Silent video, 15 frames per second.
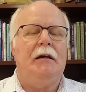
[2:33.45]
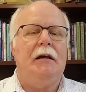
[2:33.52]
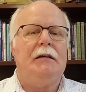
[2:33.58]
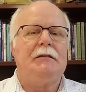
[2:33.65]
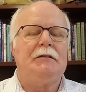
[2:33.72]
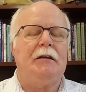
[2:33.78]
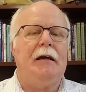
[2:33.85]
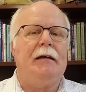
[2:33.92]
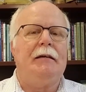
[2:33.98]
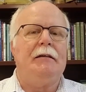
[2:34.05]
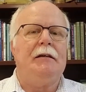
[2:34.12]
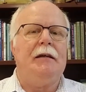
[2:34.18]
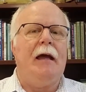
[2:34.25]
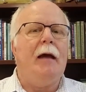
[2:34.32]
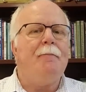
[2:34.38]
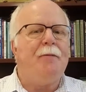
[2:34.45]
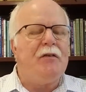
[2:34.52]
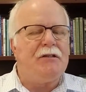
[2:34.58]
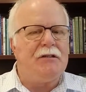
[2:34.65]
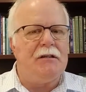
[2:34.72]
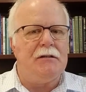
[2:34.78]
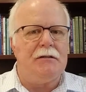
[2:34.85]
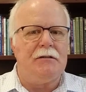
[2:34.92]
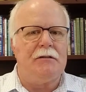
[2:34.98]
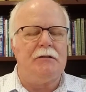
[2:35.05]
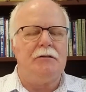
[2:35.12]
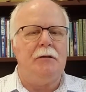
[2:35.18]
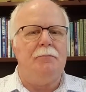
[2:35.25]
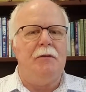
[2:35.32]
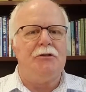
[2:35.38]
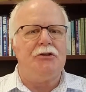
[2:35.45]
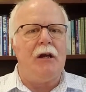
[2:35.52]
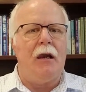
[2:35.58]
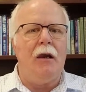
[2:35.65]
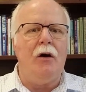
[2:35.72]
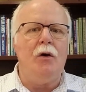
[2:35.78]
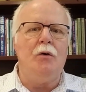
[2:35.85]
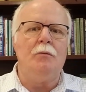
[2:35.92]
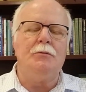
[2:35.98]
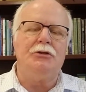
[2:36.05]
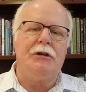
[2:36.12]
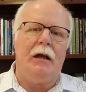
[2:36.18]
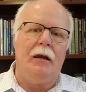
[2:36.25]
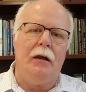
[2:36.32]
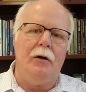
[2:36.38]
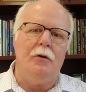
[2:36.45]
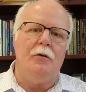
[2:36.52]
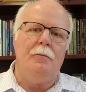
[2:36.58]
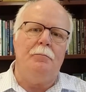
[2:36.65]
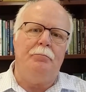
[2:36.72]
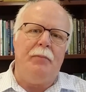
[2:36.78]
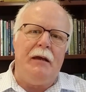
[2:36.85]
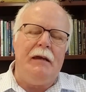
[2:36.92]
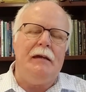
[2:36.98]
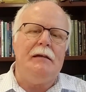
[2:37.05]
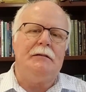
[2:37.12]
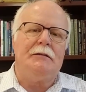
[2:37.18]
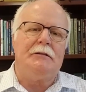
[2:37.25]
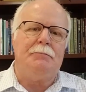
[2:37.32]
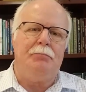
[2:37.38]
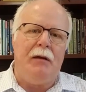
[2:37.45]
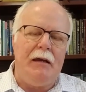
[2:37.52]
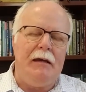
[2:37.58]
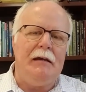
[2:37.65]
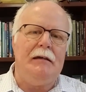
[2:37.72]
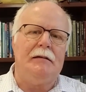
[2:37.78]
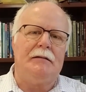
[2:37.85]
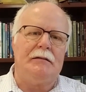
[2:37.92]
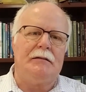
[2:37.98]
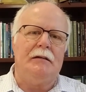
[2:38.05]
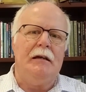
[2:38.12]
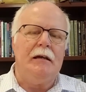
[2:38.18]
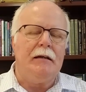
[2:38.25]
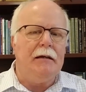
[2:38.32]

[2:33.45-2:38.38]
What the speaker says: It's like an emphasis, shalom, shalom, peace, peace.